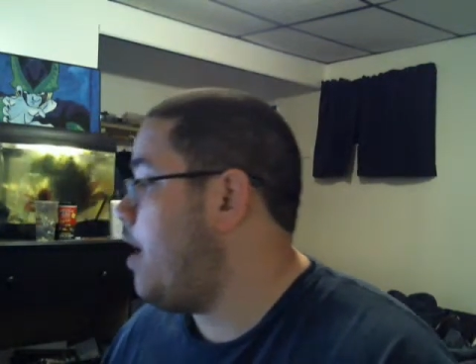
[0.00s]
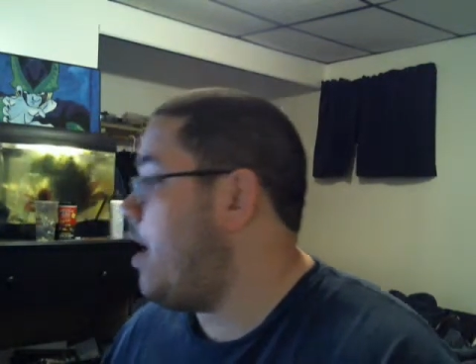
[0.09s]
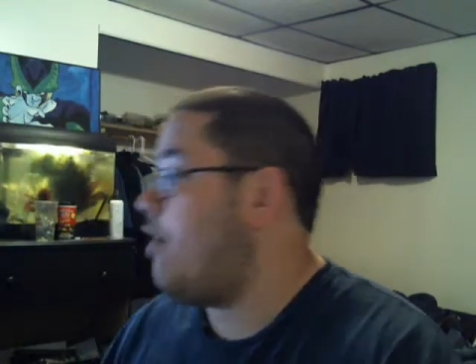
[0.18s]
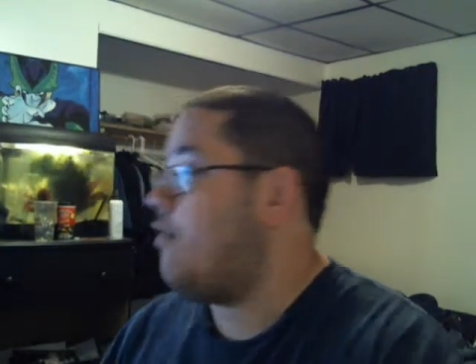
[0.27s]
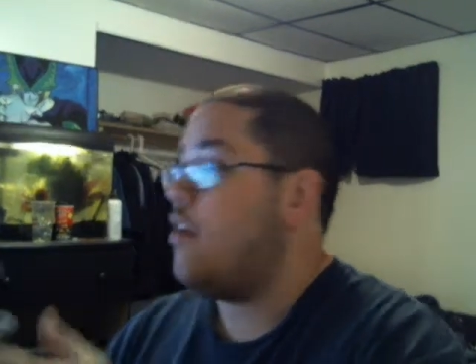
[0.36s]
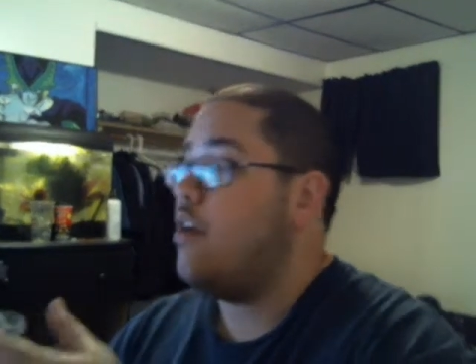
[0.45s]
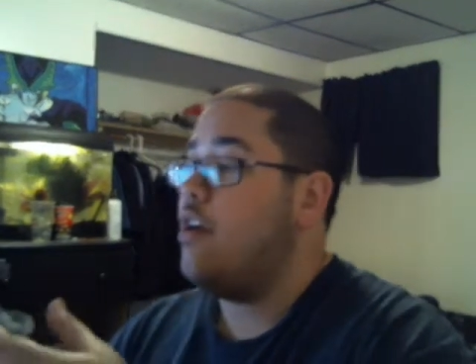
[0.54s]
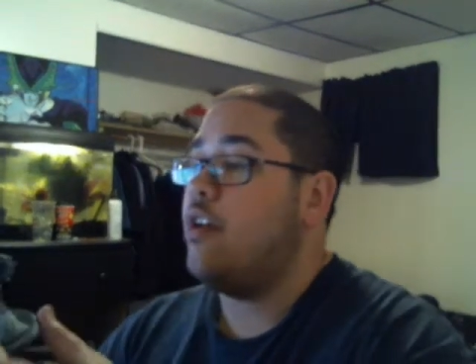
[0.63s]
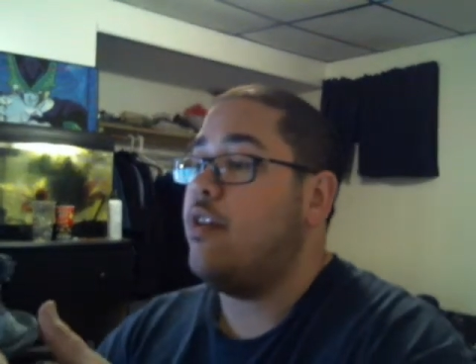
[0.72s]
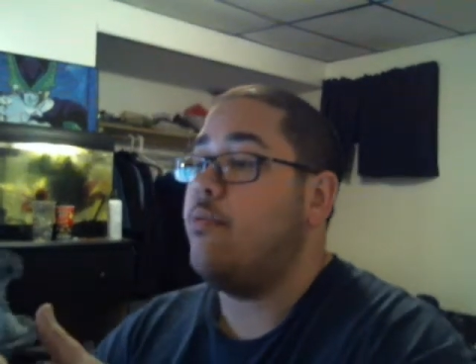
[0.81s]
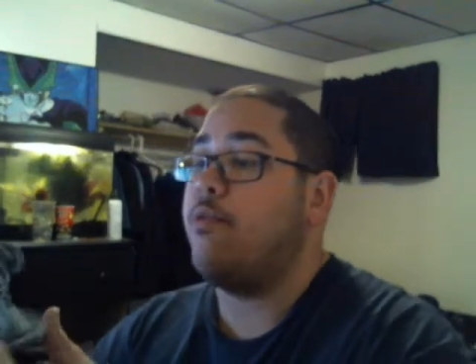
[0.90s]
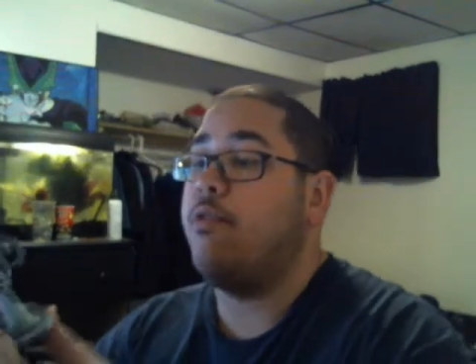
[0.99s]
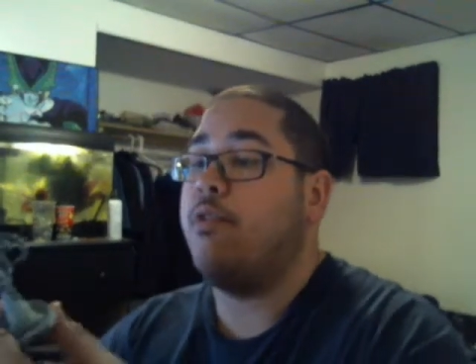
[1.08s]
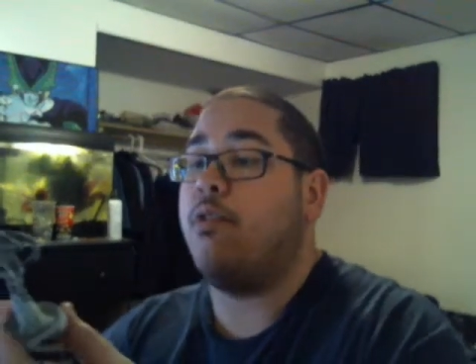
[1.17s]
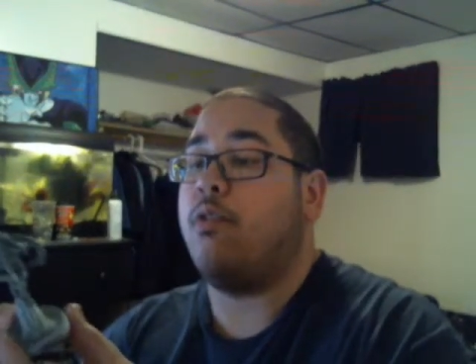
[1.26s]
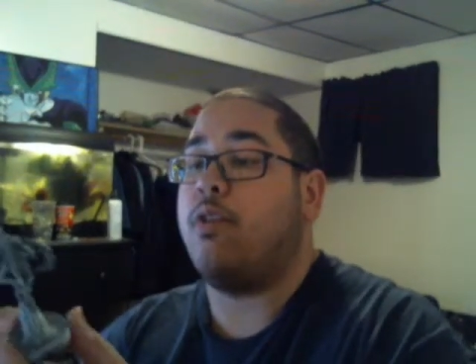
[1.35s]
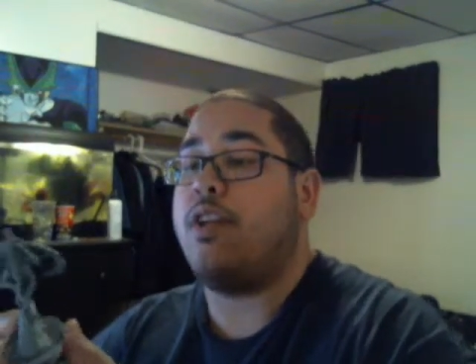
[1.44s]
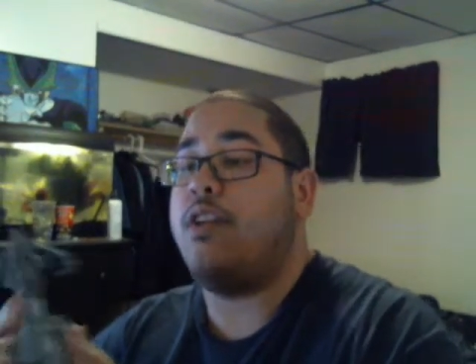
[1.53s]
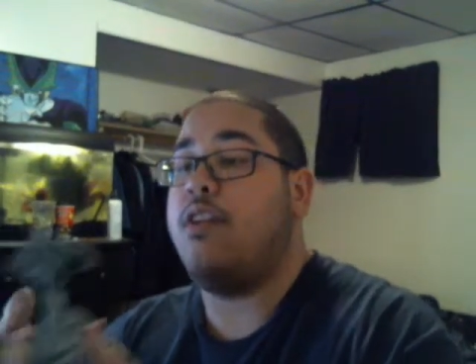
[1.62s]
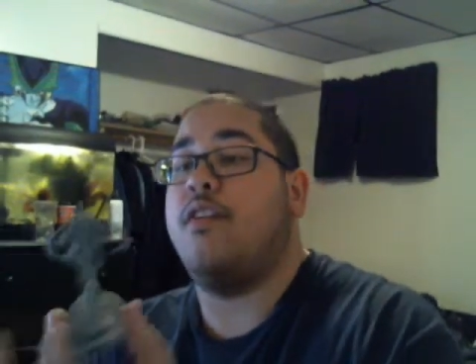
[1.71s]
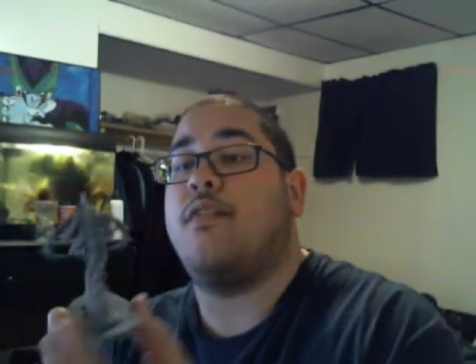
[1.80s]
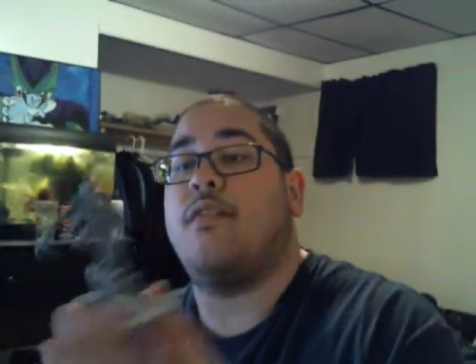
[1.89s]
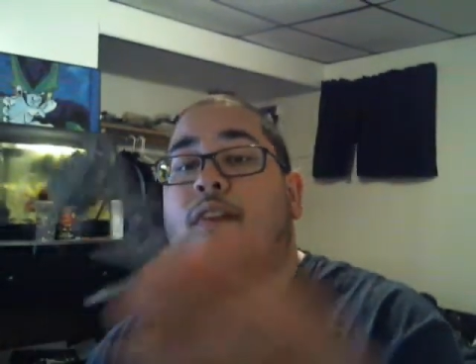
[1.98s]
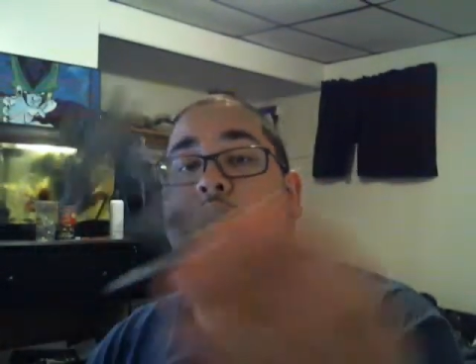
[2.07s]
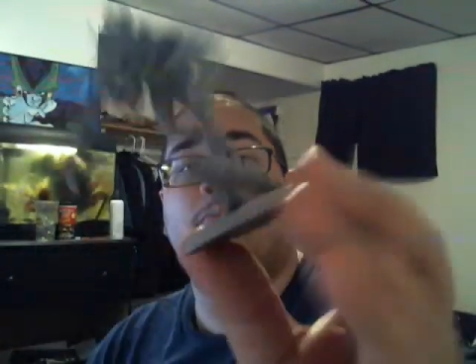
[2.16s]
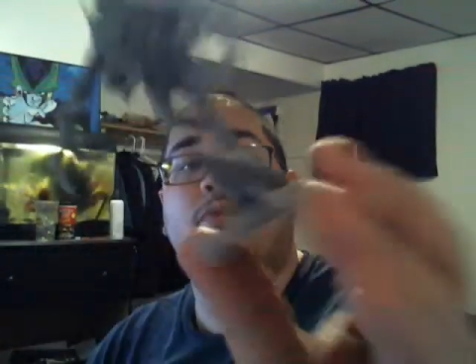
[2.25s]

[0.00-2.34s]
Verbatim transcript: have the Broodlord. He is done